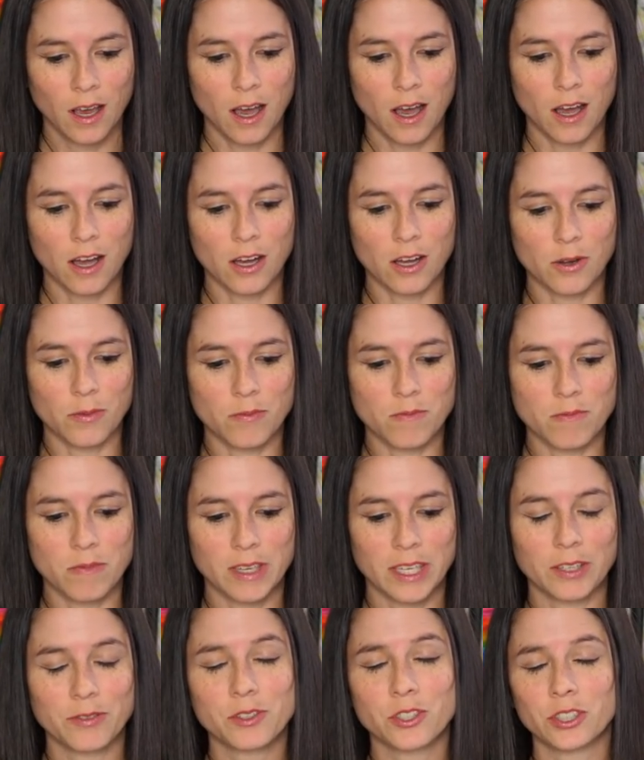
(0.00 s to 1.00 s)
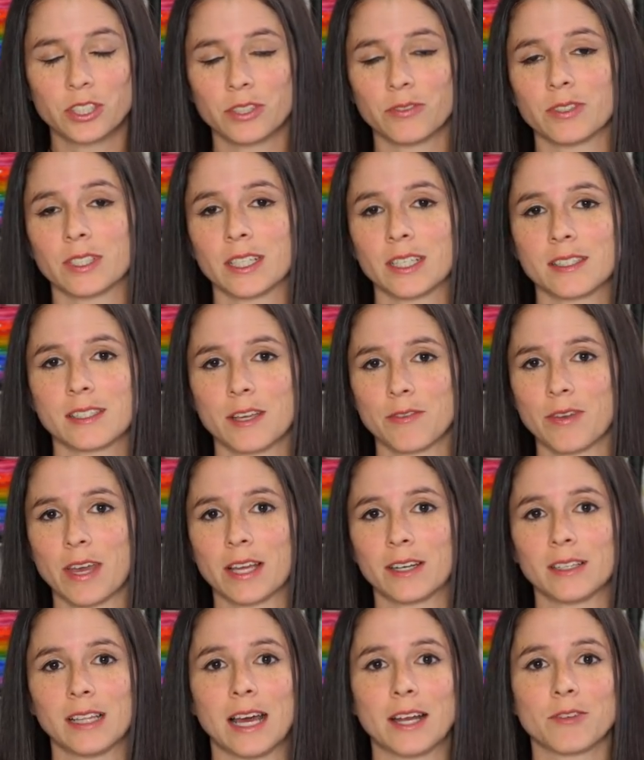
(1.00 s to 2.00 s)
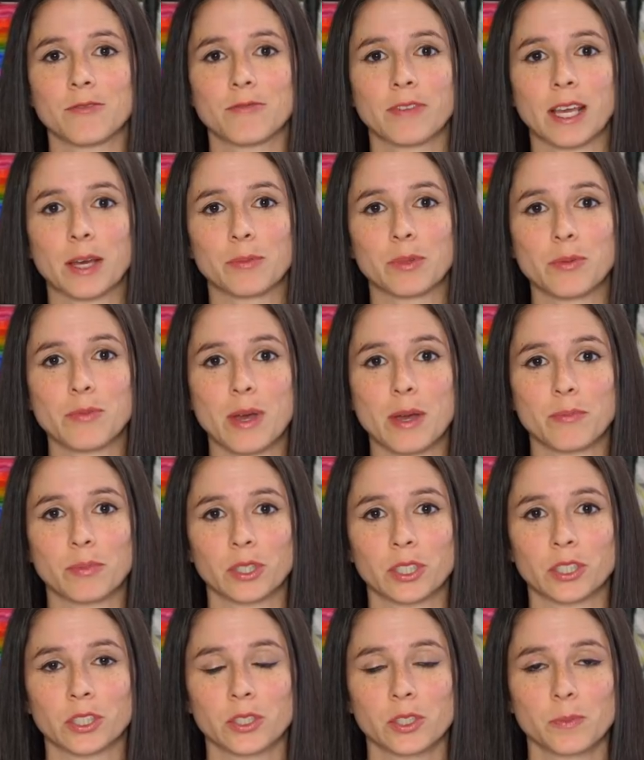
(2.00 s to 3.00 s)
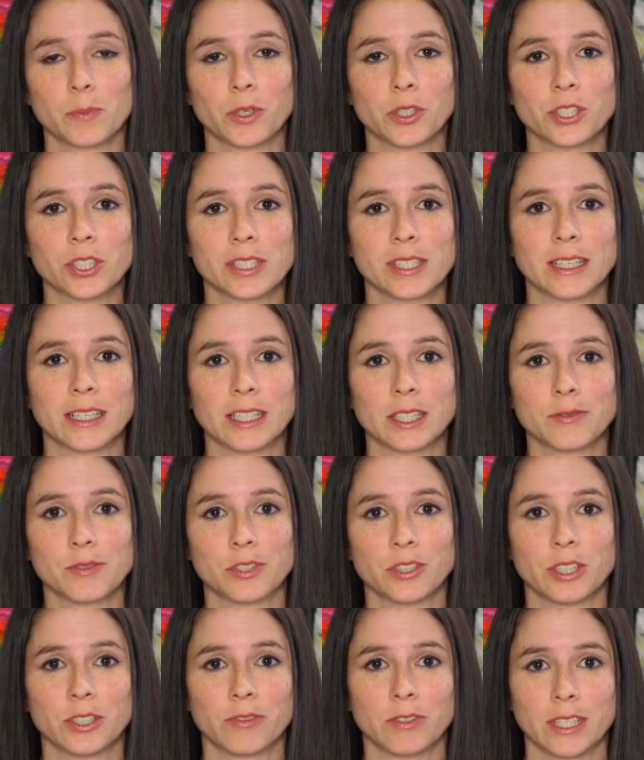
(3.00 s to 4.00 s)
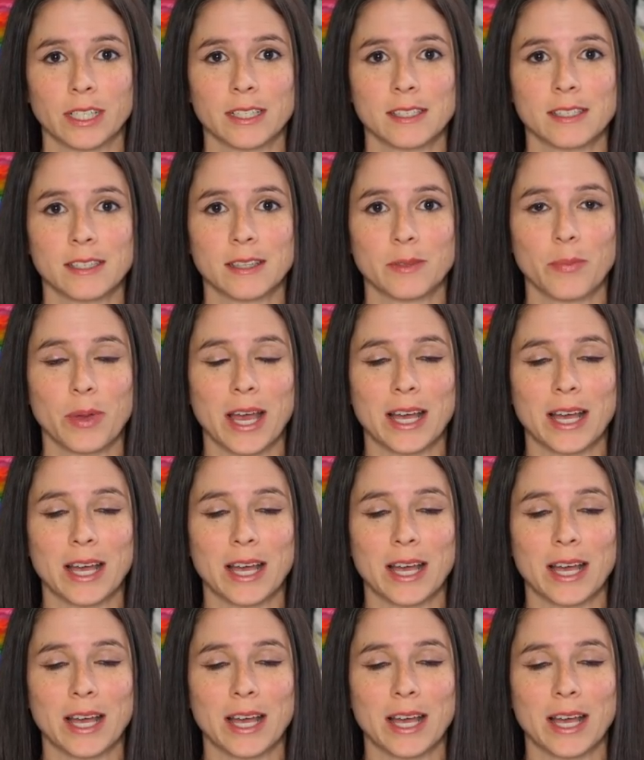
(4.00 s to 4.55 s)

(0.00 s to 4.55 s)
Um, gift certificates. I've had a lot of family members purchasing gift certificates in the